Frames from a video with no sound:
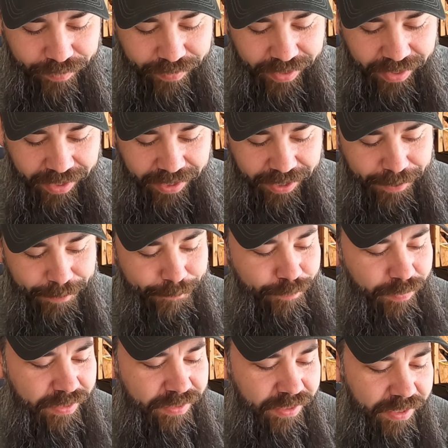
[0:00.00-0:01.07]

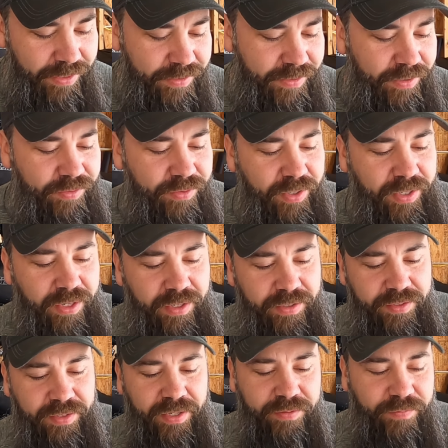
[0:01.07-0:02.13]
He says, SinisterClutch,
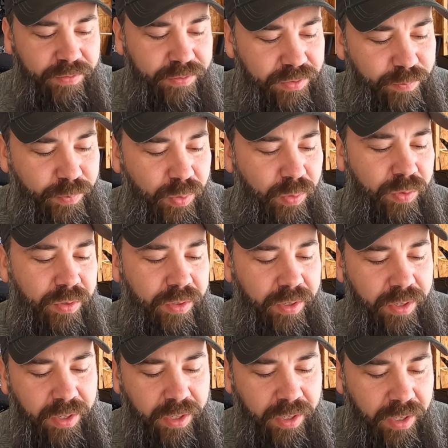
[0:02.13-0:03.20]
thanks for the support.
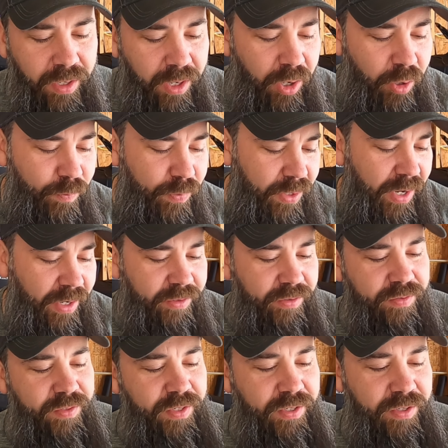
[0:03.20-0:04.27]
Hope you like the
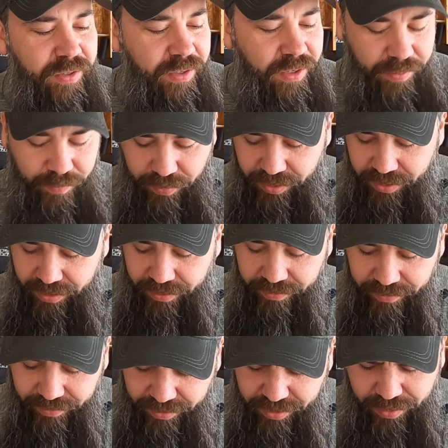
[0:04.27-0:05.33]
sticker. Ben,
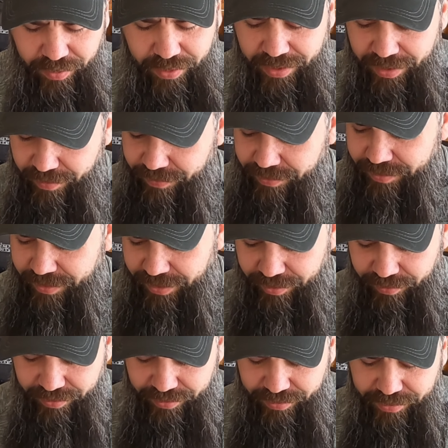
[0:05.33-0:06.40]
dude, I love the sticker.
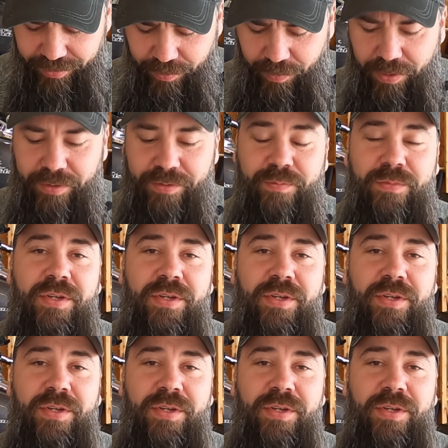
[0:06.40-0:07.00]
This is so awesome.